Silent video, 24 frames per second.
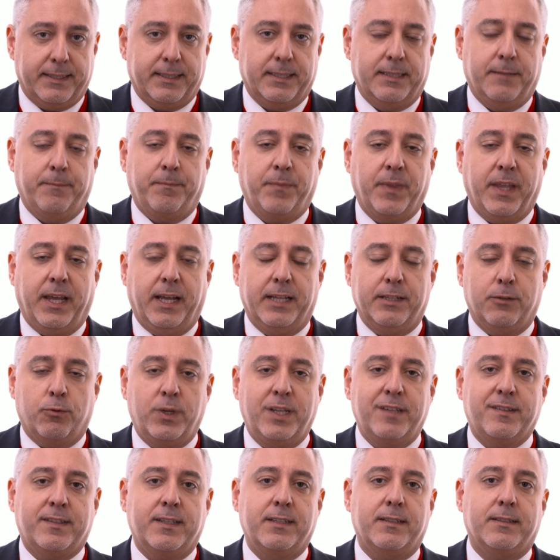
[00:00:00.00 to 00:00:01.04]
and
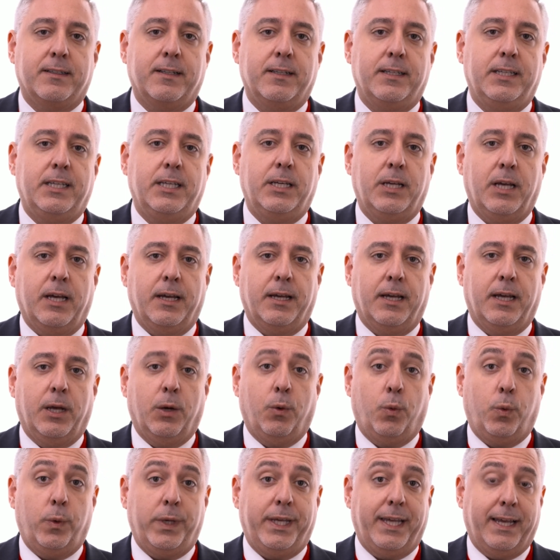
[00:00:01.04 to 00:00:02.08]
recently
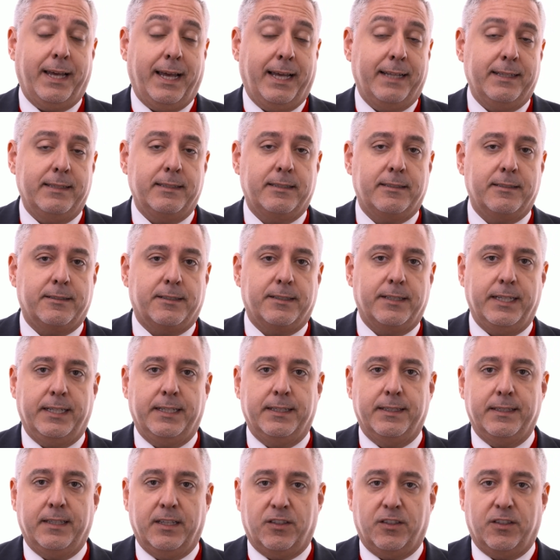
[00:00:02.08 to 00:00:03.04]
we enter in the